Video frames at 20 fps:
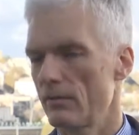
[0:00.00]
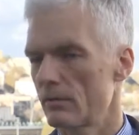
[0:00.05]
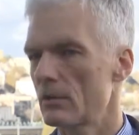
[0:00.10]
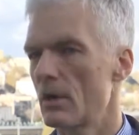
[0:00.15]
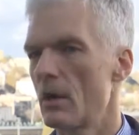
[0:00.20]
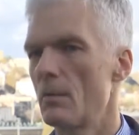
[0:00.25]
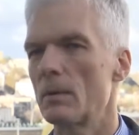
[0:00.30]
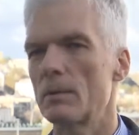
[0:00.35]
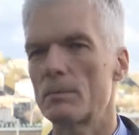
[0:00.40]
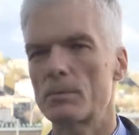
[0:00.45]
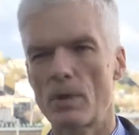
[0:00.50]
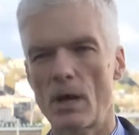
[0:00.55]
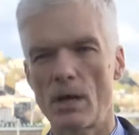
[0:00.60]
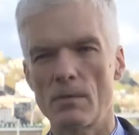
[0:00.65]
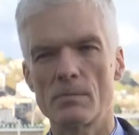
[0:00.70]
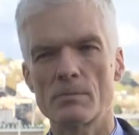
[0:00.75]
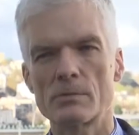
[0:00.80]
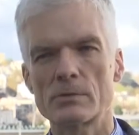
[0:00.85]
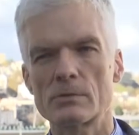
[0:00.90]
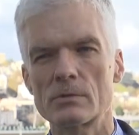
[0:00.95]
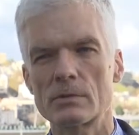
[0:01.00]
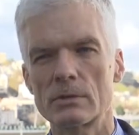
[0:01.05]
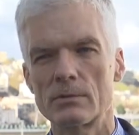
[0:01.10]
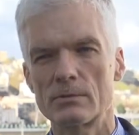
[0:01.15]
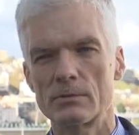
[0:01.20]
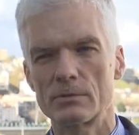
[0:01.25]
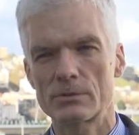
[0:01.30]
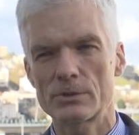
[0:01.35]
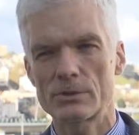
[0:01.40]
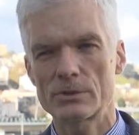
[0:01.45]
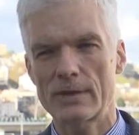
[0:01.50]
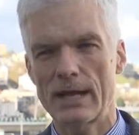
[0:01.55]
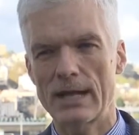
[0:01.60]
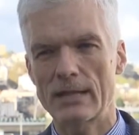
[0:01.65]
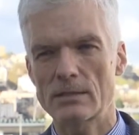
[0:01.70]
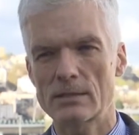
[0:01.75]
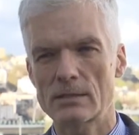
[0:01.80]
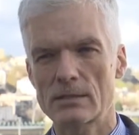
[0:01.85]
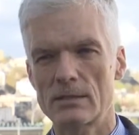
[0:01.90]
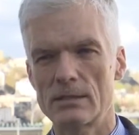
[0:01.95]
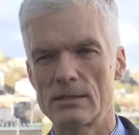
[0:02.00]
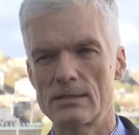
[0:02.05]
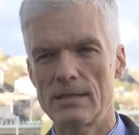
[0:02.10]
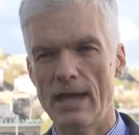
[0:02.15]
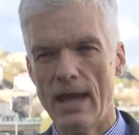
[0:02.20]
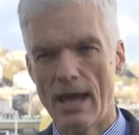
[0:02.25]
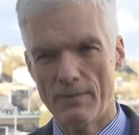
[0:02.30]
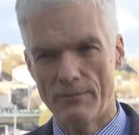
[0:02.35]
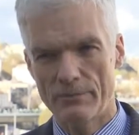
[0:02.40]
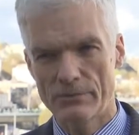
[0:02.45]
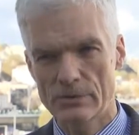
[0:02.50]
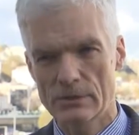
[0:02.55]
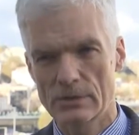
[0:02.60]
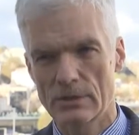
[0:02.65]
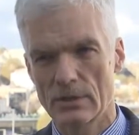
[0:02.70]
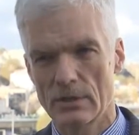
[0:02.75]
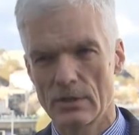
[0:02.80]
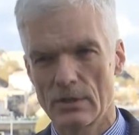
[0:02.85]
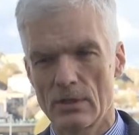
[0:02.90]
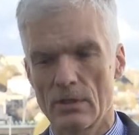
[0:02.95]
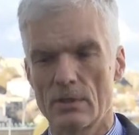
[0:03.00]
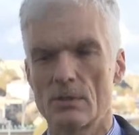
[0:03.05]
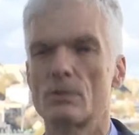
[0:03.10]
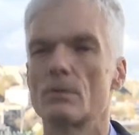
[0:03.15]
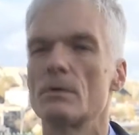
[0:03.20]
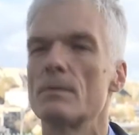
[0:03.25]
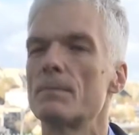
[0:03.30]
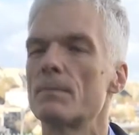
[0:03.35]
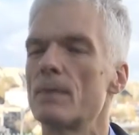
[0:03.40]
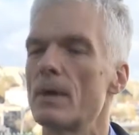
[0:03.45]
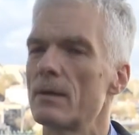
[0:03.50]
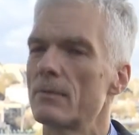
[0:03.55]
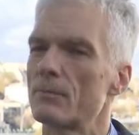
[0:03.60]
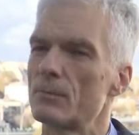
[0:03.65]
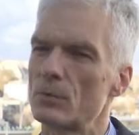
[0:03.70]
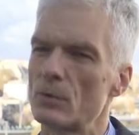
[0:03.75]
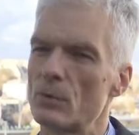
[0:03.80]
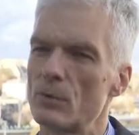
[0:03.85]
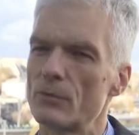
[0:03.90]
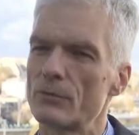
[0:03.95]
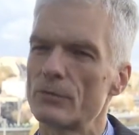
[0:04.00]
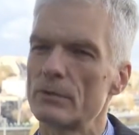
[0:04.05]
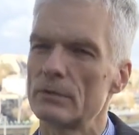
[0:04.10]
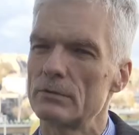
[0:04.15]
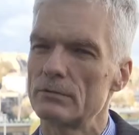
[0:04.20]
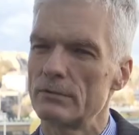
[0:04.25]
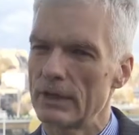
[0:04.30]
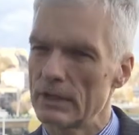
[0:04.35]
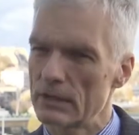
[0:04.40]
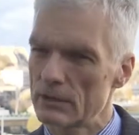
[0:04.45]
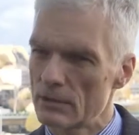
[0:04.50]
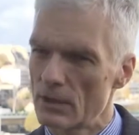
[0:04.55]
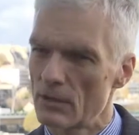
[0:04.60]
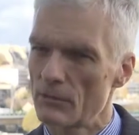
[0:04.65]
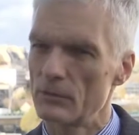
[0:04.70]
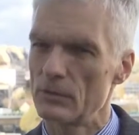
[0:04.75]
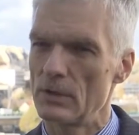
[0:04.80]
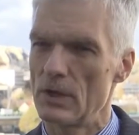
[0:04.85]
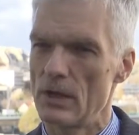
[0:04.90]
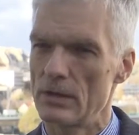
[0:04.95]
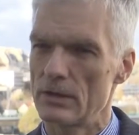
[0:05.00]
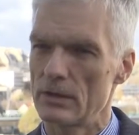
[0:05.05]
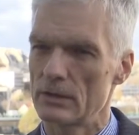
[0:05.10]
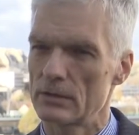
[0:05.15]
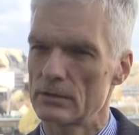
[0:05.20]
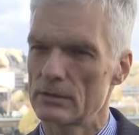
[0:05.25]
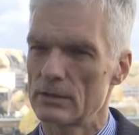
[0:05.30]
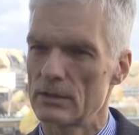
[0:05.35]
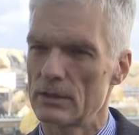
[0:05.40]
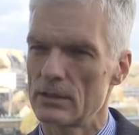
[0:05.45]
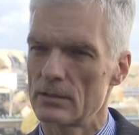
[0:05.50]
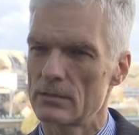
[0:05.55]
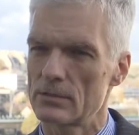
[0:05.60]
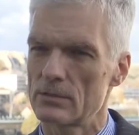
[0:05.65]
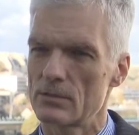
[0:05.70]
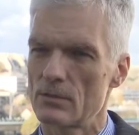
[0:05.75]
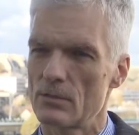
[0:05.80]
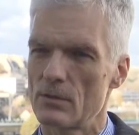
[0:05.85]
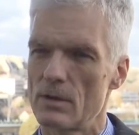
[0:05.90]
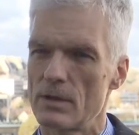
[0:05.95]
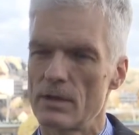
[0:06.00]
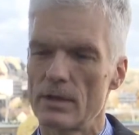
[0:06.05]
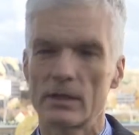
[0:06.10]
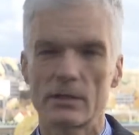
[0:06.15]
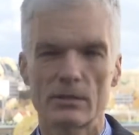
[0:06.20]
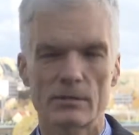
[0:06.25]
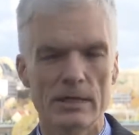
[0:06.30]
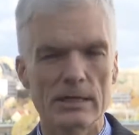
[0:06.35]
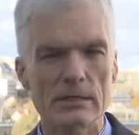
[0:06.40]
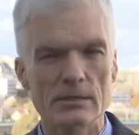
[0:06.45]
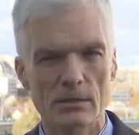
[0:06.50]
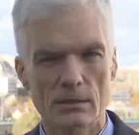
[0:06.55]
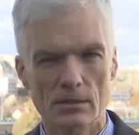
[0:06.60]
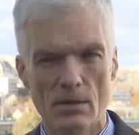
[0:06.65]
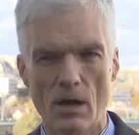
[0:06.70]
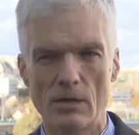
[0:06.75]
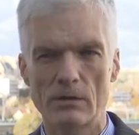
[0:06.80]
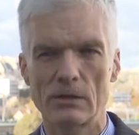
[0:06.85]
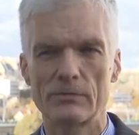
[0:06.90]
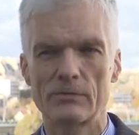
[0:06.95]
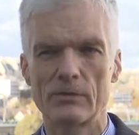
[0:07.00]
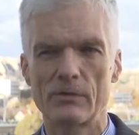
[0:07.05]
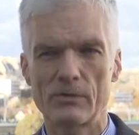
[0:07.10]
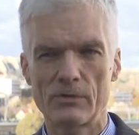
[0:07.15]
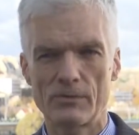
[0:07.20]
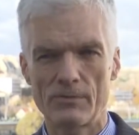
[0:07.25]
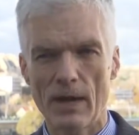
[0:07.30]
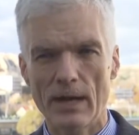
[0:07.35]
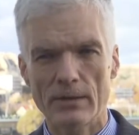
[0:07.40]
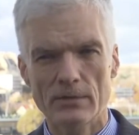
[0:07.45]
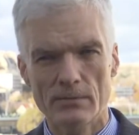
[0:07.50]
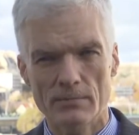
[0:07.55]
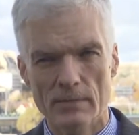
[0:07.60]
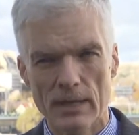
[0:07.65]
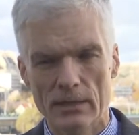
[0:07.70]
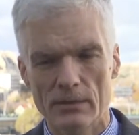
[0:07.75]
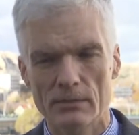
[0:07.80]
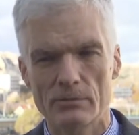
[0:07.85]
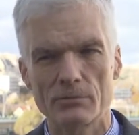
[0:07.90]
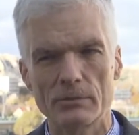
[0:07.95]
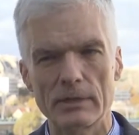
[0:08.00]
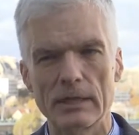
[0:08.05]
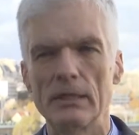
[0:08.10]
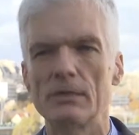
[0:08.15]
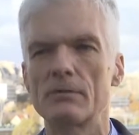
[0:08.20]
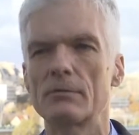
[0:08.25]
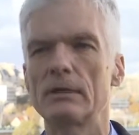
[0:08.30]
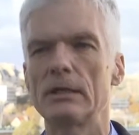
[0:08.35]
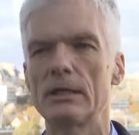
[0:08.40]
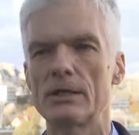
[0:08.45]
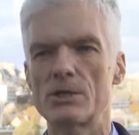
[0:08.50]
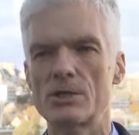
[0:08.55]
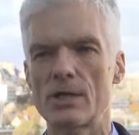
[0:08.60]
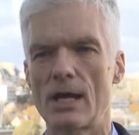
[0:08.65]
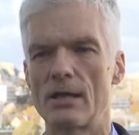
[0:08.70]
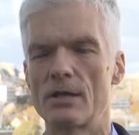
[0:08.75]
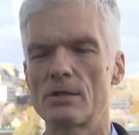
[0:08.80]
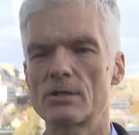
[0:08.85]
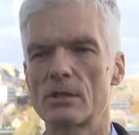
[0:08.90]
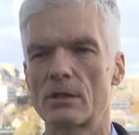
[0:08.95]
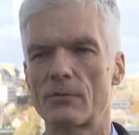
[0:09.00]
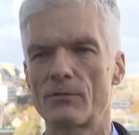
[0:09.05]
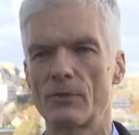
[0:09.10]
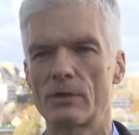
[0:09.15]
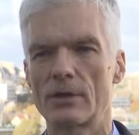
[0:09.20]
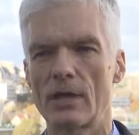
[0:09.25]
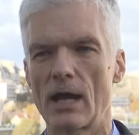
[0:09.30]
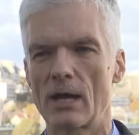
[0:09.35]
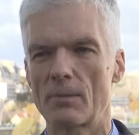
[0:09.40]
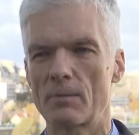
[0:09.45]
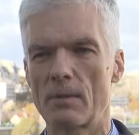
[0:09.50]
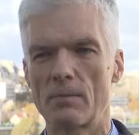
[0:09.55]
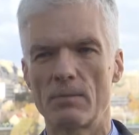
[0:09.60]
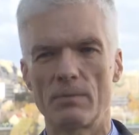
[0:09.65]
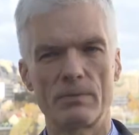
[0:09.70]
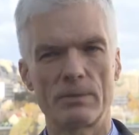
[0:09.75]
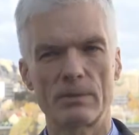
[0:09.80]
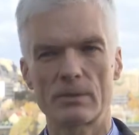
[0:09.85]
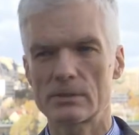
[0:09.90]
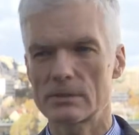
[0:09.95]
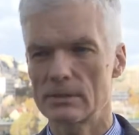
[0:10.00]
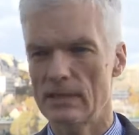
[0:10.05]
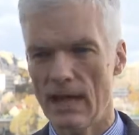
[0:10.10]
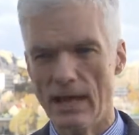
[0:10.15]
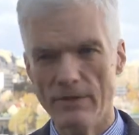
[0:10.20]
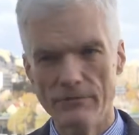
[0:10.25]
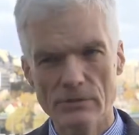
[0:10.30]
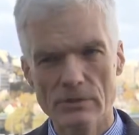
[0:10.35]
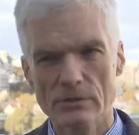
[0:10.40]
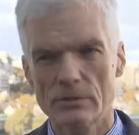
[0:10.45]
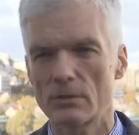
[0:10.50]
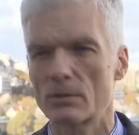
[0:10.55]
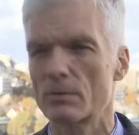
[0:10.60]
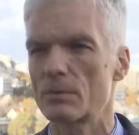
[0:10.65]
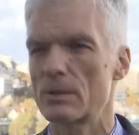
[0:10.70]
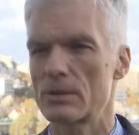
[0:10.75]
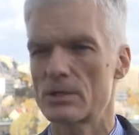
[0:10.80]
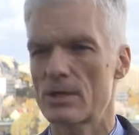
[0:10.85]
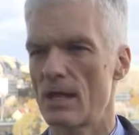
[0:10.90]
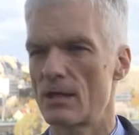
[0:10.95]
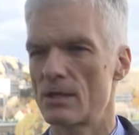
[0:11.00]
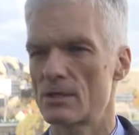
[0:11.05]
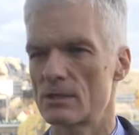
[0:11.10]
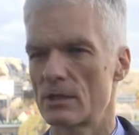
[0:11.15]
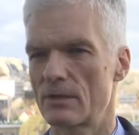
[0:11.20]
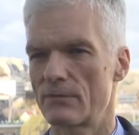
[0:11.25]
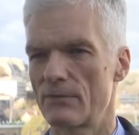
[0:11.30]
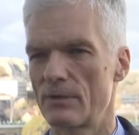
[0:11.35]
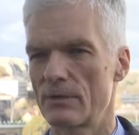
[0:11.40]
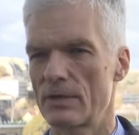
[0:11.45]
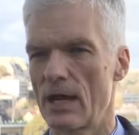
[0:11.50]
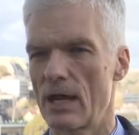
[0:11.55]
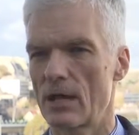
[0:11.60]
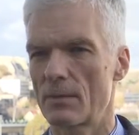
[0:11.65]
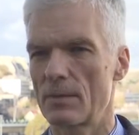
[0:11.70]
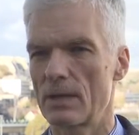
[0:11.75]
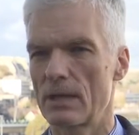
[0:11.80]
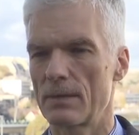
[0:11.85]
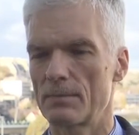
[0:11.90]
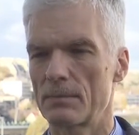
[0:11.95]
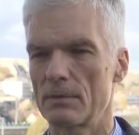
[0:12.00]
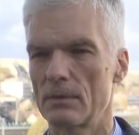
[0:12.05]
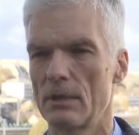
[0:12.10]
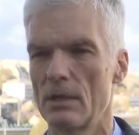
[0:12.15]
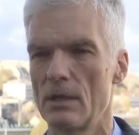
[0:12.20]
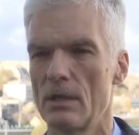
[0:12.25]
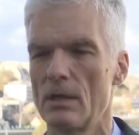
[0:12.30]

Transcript: common problems to strengthen the depths, to improve the rigor of learning, to increase the cognitive demand, to make it really, really challenging for young people, because life is going to be challenging for young people,